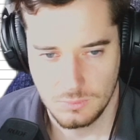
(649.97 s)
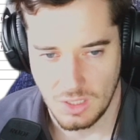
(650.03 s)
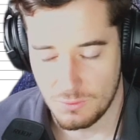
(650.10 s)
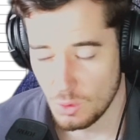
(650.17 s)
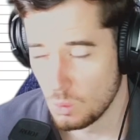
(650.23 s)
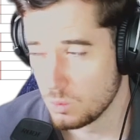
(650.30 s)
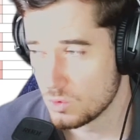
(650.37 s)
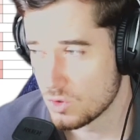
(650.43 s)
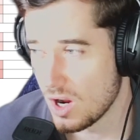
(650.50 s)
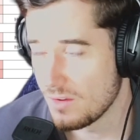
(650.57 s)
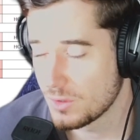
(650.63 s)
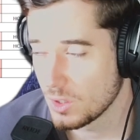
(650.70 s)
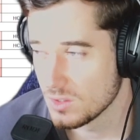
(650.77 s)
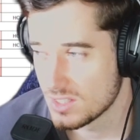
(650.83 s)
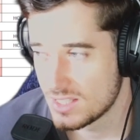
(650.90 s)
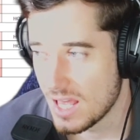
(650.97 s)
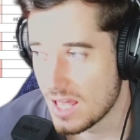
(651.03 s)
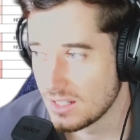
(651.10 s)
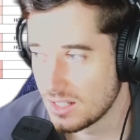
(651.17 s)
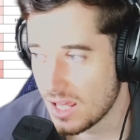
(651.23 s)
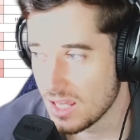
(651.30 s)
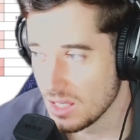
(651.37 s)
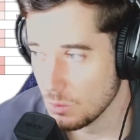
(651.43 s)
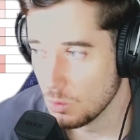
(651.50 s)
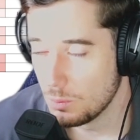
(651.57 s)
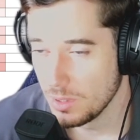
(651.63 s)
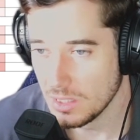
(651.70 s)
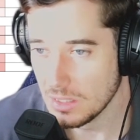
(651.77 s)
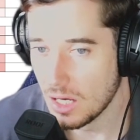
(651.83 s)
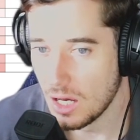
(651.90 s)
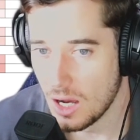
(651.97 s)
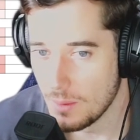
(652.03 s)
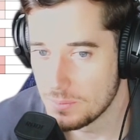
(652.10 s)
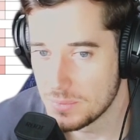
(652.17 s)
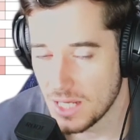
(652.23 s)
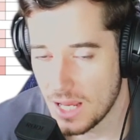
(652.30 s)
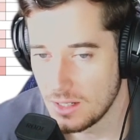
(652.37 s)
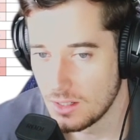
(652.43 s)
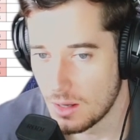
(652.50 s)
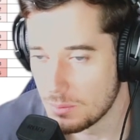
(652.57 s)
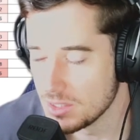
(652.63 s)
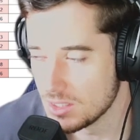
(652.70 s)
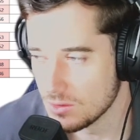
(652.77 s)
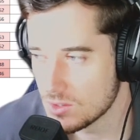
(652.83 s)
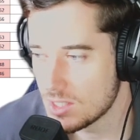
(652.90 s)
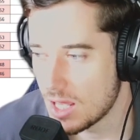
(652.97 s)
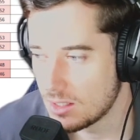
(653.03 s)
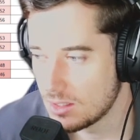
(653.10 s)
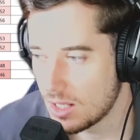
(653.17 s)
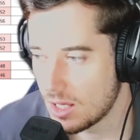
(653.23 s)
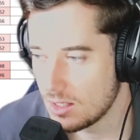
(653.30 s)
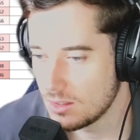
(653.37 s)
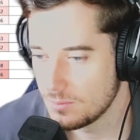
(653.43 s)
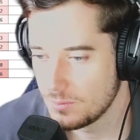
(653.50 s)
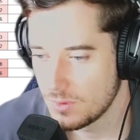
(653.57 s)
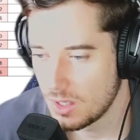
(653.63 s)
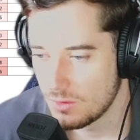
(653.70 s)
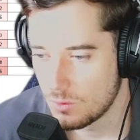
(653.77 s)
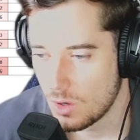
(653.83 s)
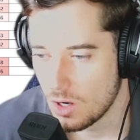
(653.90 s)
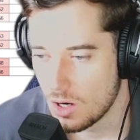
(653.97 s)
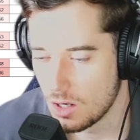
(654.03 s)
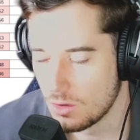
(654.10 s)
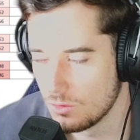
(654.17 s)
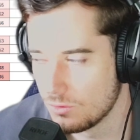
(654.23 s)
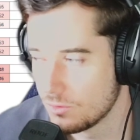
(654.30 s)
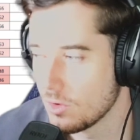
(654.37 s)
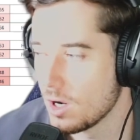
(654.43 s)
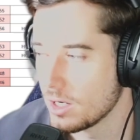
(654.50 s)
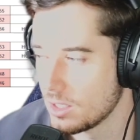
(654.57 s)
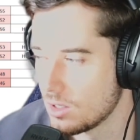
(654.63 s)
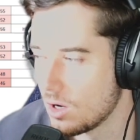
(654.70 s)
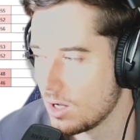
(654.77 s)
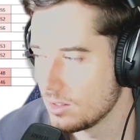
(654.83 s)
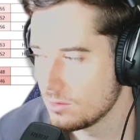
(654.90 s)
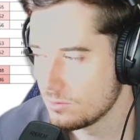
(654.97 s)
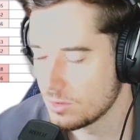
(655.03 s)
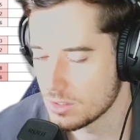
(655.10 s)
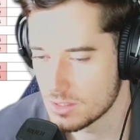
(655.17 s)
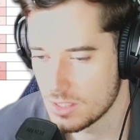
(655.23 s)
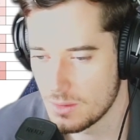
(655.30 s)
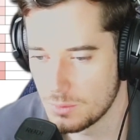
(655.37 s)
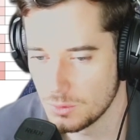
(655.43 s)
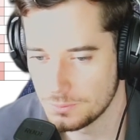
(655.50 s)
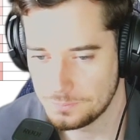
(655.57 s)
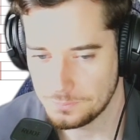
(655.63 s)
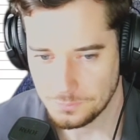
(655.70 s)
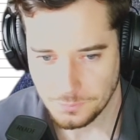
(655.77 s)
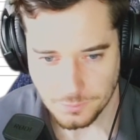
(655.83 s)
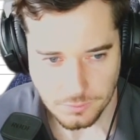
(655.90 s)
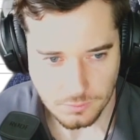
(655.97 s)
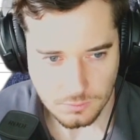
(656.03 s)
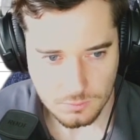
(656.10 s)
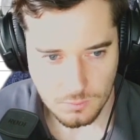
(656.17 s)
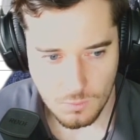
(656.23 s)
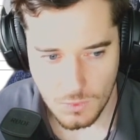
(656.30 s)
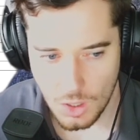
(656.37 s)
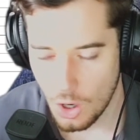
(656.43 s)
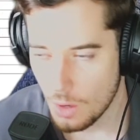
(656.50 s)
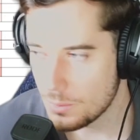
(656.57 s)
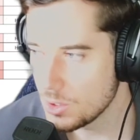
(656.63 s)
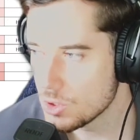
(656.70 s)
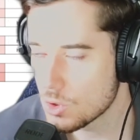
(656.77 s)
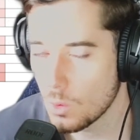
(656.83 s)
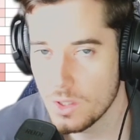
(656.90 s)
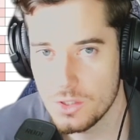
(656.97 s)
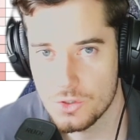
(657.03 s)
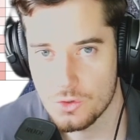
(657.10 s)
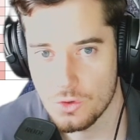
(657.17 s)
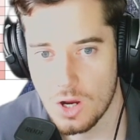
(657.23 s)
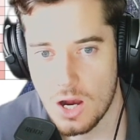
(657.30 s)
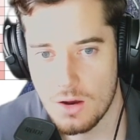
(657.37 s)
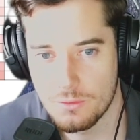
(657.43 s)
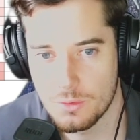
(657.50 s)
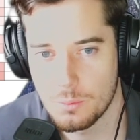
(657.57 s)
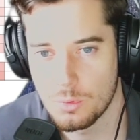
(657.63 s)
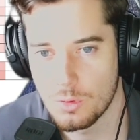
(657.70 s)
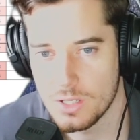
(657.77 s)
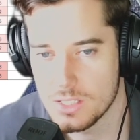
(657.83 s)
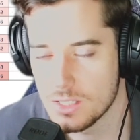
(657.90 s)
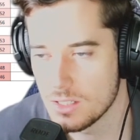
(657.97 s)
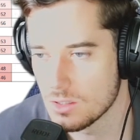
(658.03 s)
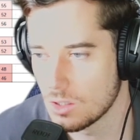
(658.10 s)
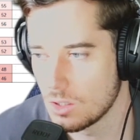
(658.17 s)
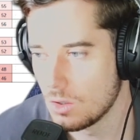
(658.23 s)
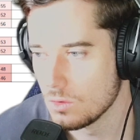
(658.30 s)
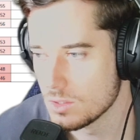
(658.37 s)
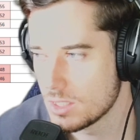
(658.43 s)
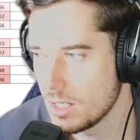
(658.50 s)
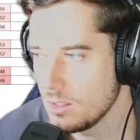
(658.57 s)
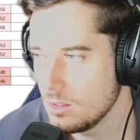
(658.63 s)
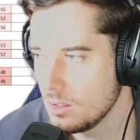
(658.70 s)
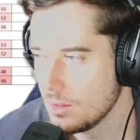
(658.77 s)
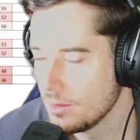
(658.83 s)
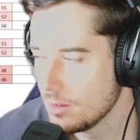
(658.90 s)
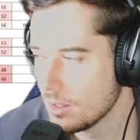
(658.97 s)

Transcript: If you're drafting on Saturday, it will be updated up until Saturday, FYI, or Friday night, for example. Hope you enjoyed the draft preseason content.